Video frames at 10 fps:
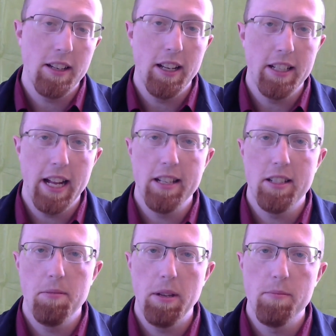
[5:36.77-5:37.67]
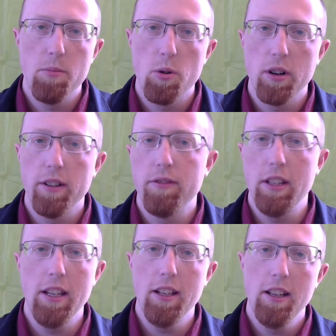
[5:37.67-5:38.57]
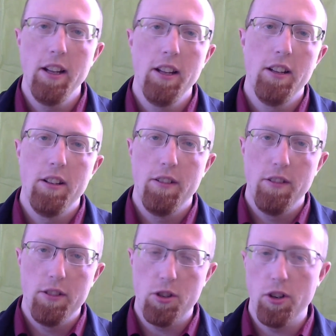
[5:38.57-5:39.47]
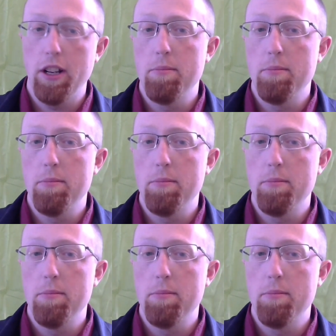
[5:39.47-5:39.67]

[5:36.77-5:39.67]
it tends to be more of the circuit